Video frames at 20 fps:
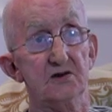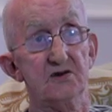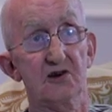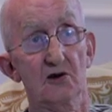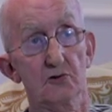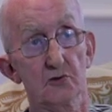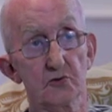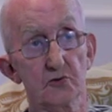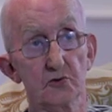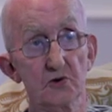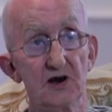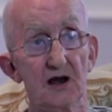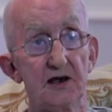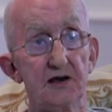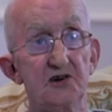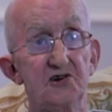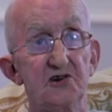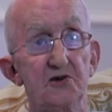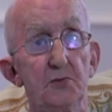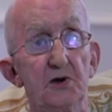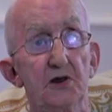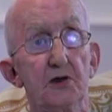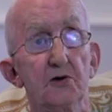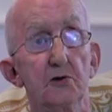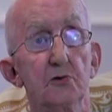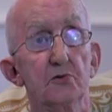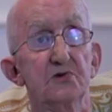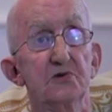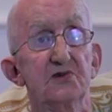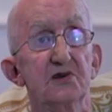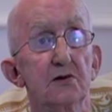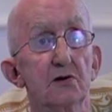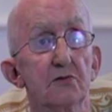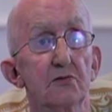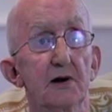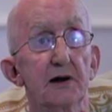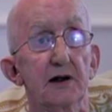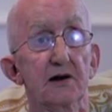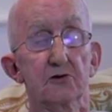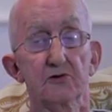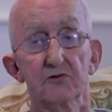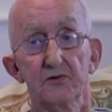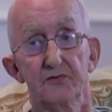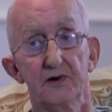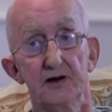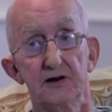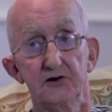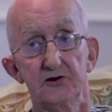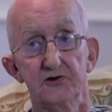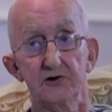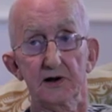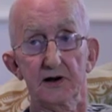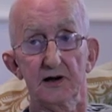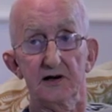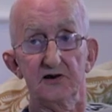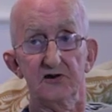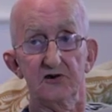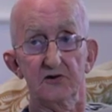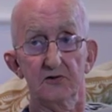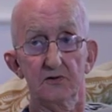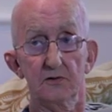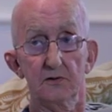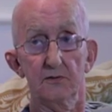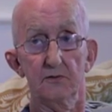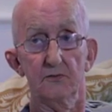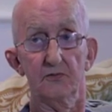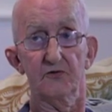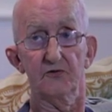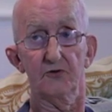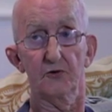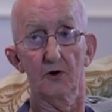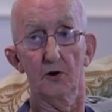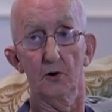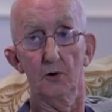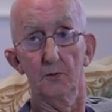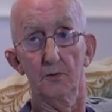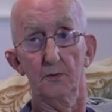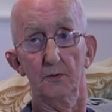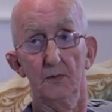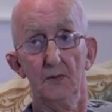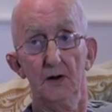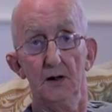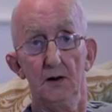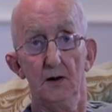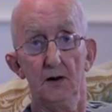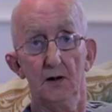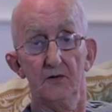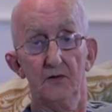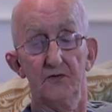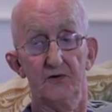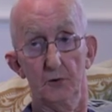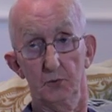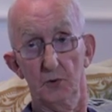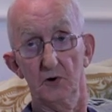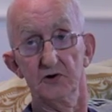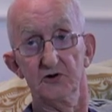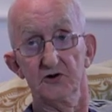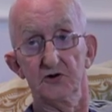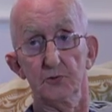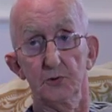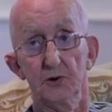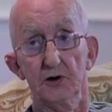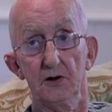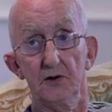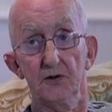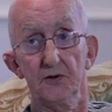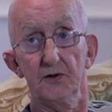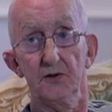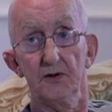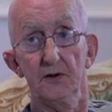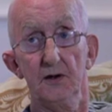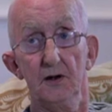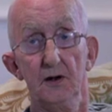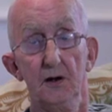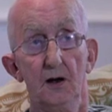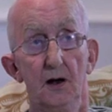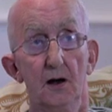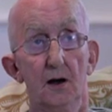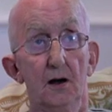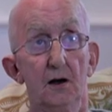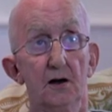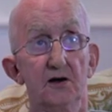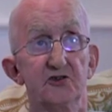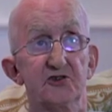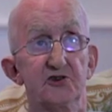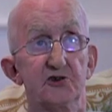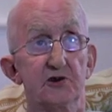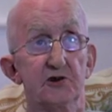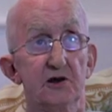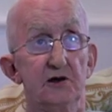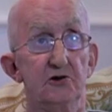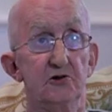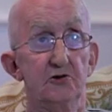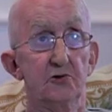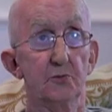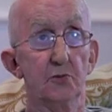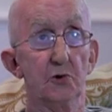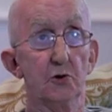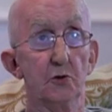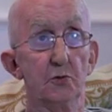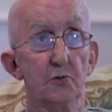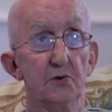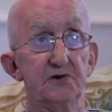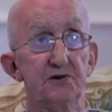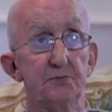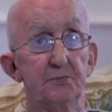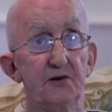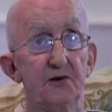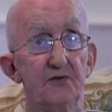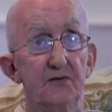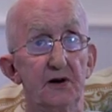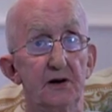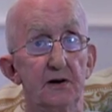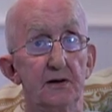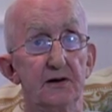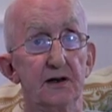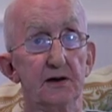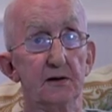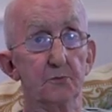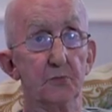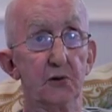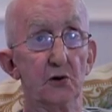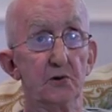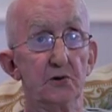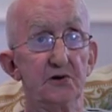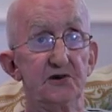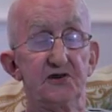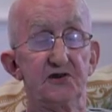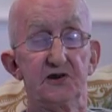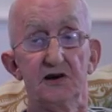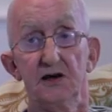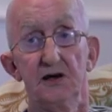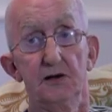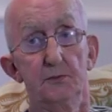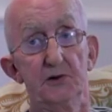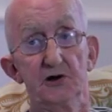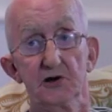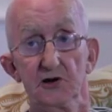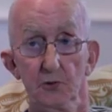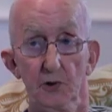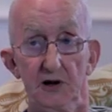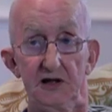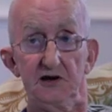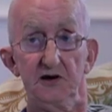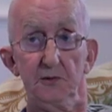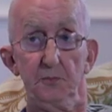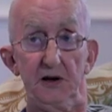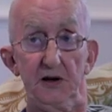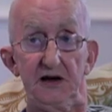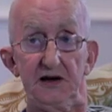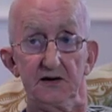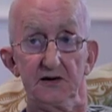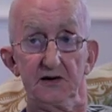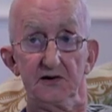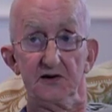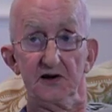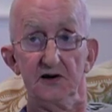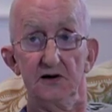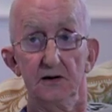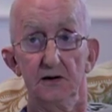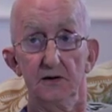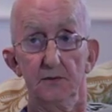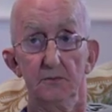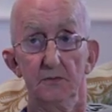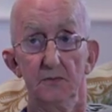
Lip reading: Donald Naismith, who was Director of Education for Wandsworth. Stingemore was providing boys to him at £20 a time.